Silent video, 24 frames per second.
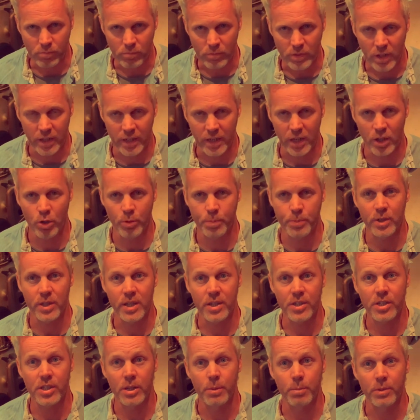And I hope you get
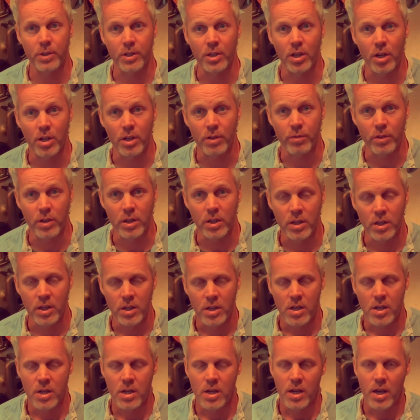something out of it.
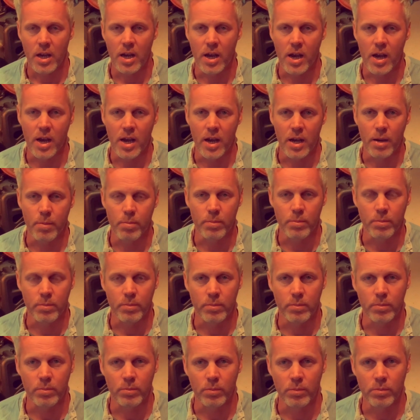On
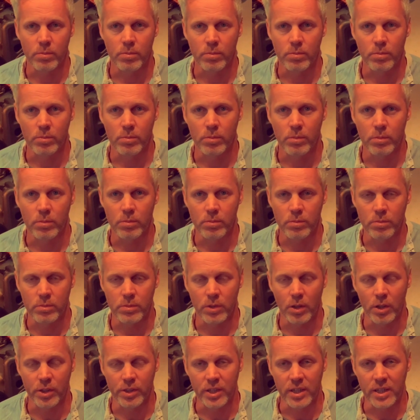
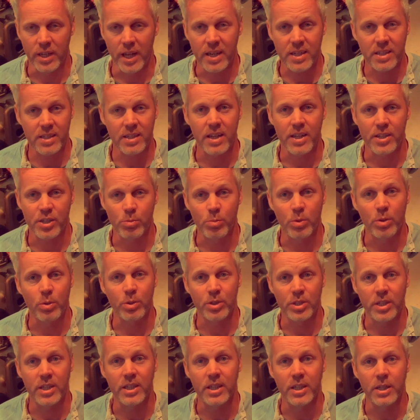the next lesson, we will
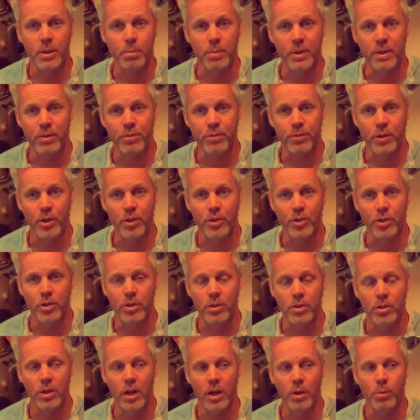take it a bit
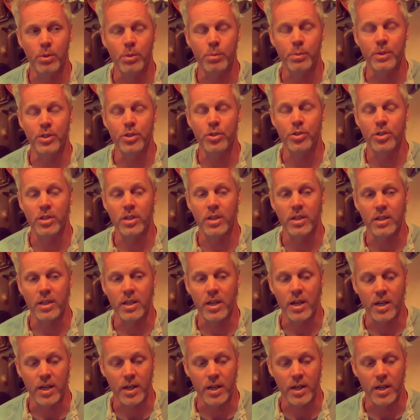further and we'll be using